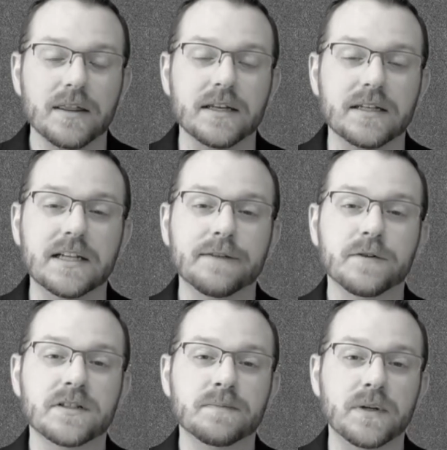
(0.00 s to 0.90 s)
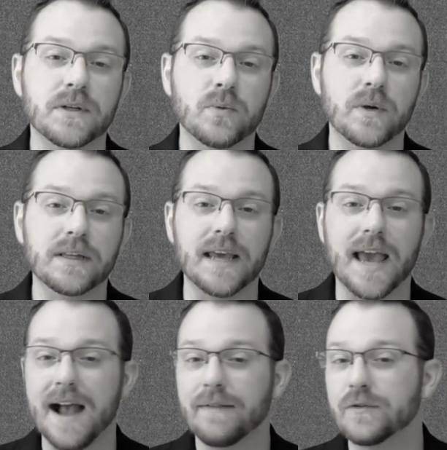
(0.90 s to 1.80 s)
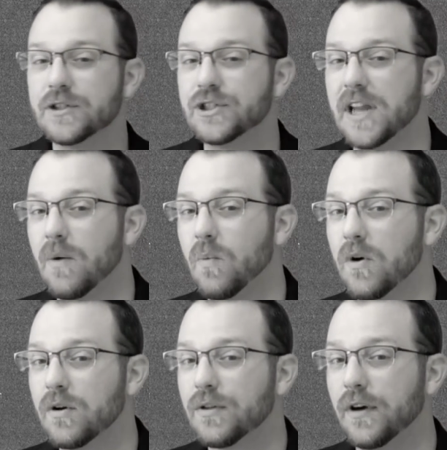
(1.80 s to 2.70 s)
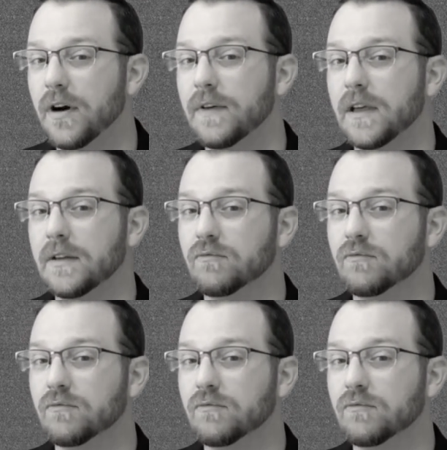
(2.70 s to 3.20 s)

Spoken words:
the difference between the average net worth of a